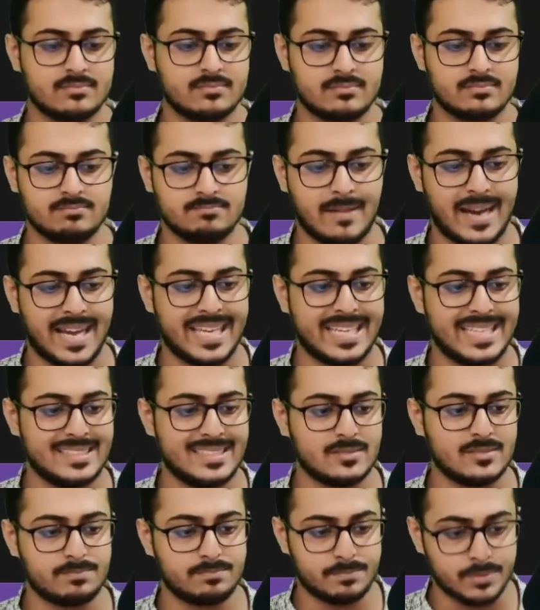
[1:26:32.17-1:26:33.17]

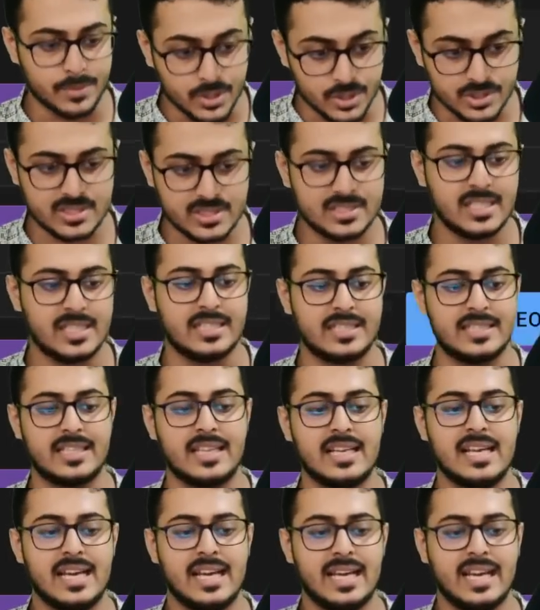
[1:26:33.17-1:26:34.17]
my personal
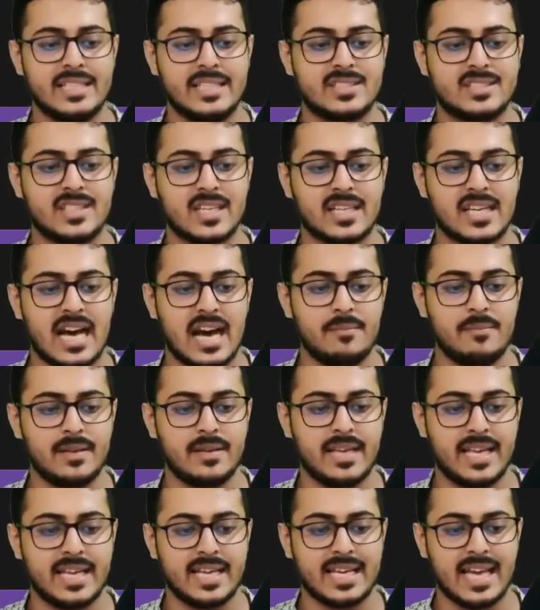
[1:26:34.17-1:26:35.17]
Instagram
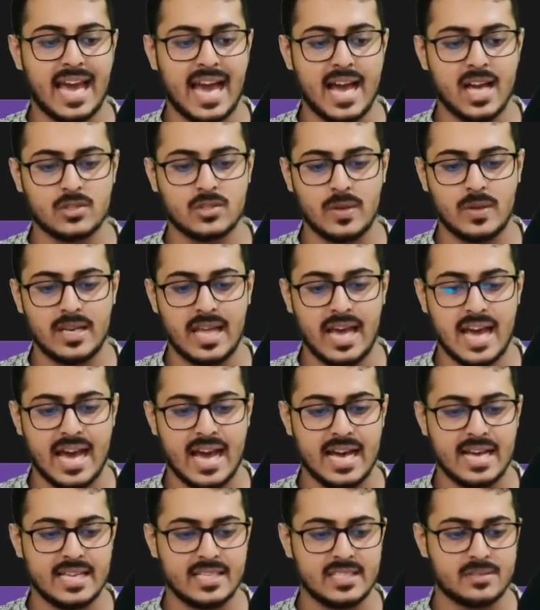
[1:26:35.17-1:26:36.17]
link as well
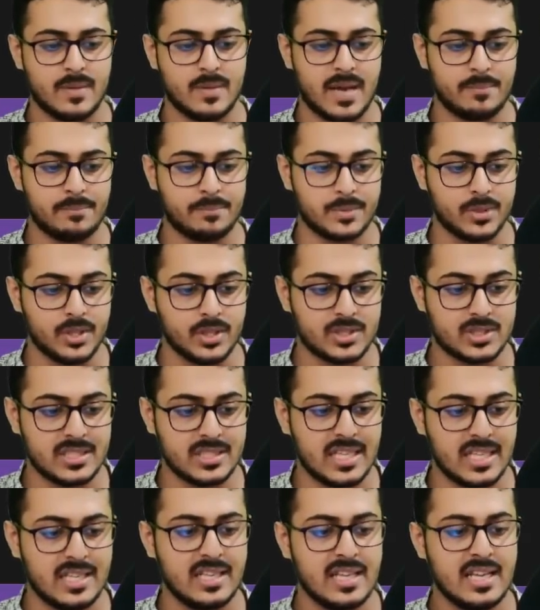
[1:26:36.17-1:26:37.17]
as my
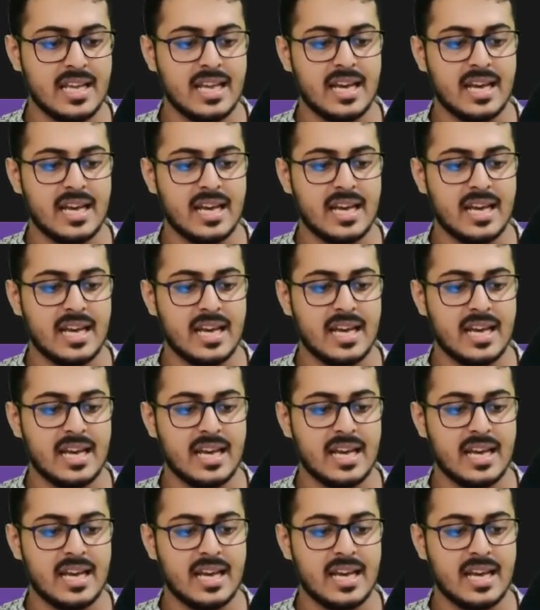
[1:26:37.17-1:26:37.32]
personal